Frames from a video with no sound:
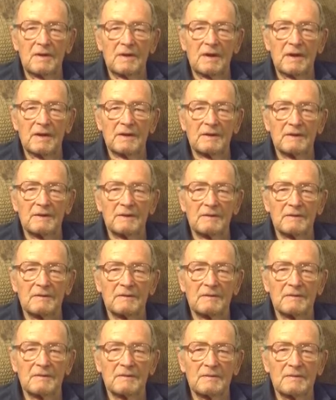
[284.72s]
And
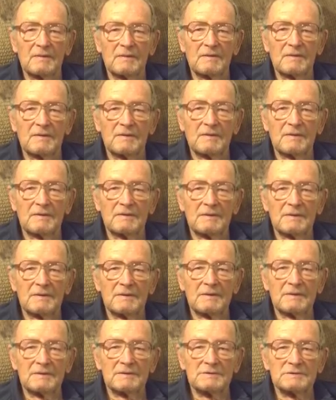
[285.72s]

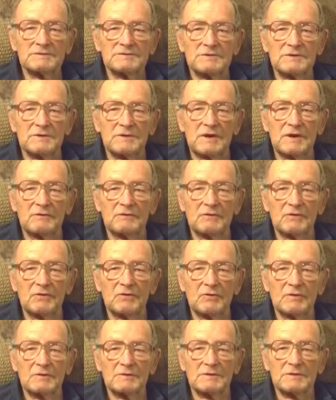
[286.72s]
she didn't even
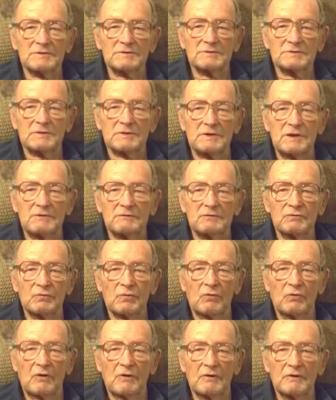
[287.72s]
knew her. He didn't even
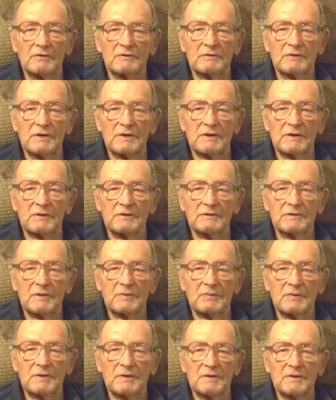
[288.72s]
board her steak or something.